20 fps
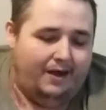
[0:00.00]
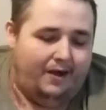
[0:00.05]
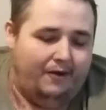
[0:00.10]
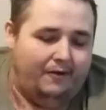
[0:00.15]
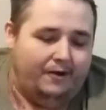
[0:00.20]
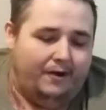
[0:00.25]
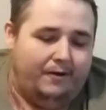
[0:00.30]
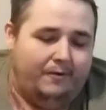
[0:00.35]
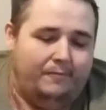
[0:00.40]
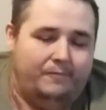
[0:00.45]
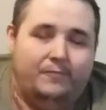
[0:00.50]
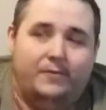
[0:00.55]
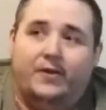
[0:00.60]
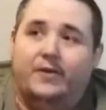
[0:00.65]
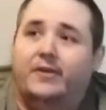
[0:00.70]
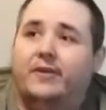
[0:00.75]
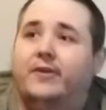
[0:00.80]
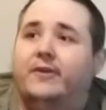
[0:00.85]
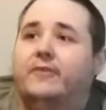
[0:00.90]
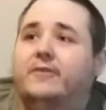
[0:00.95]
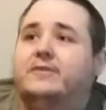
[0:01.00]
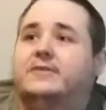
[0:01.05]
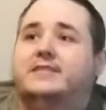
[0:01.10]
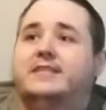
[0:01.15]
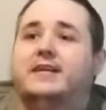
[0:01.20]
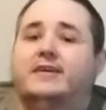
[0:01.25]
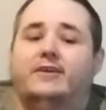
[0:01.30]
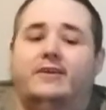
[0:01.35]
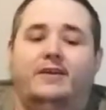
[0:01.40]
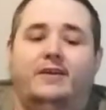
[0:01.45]
Oh no, no, no, no, they're
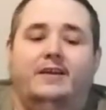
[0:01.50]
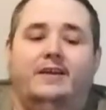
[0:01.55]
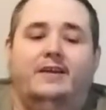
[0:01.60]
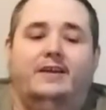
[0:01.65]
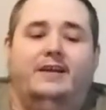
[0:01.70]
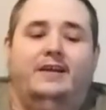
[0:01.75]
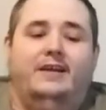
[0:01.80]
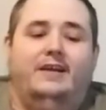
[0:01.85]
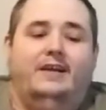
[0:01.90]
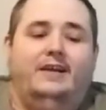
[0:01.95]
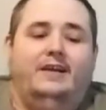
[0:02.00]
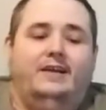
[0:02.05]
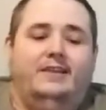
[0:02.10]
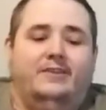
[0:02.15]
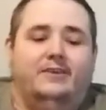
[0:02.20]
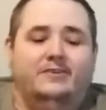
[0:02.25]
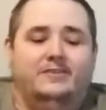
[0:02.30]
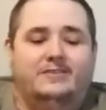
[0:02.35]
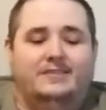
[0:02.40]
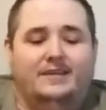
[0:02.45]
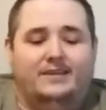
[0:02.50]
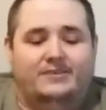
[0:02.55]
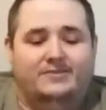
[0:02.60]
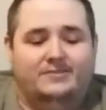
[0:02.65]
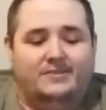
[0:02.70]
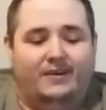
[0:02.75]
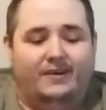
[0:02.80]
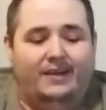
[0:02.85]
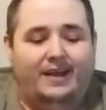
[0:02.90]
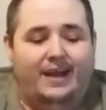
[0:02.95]
stickers. No, they're stick They're
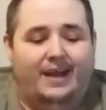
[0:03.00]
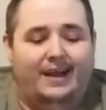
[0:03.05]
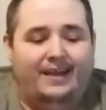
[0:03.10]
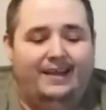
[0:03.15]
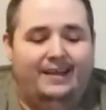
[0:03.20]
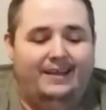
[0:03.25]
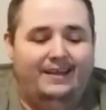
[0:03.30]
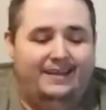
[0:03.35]
stickers. Okay.